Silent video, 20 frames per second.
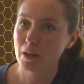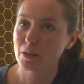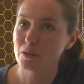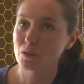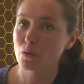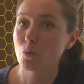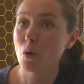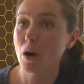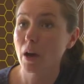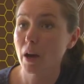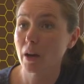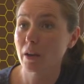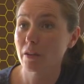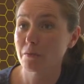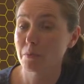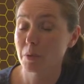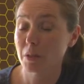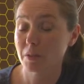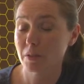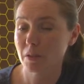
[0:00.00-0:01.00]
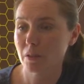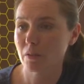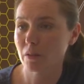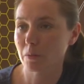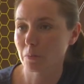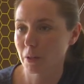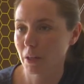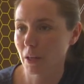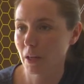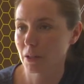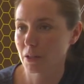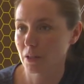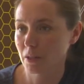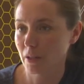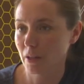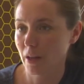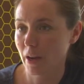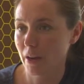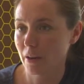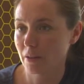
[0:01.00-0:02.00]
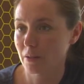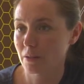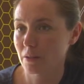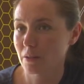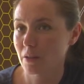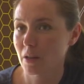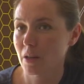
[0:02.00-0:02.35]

so what kind of political implication it has.